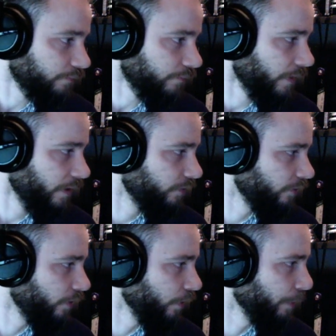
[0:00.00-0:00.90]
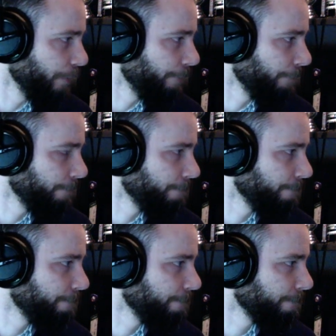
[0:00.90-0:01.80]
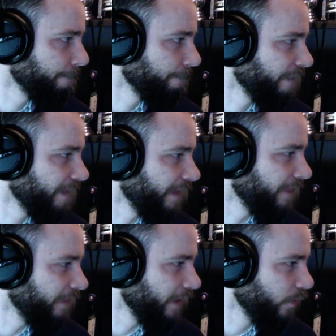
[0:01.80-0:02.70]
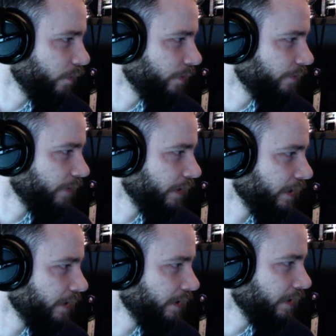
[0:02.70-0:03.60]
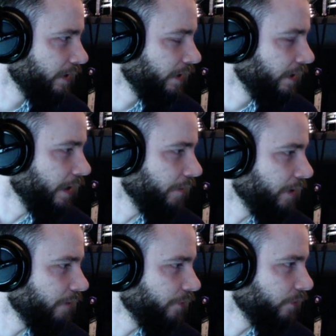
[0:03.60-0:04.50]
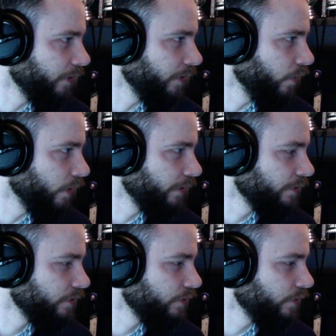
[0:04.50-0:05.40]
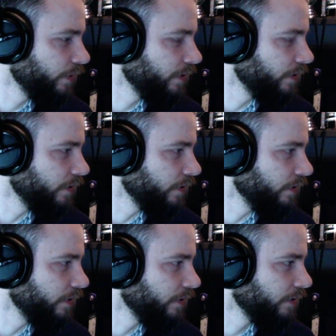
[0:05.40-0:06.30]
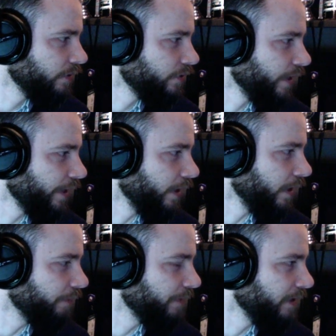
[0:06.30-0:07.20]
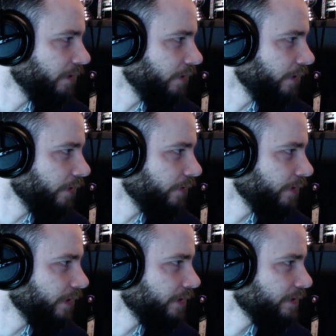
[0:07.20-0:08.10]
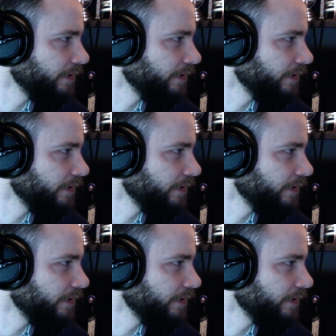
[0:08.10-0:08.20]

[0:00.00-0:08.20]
So I think we'll be fine. I mean, if we really wanted to, we could try to update all the other things.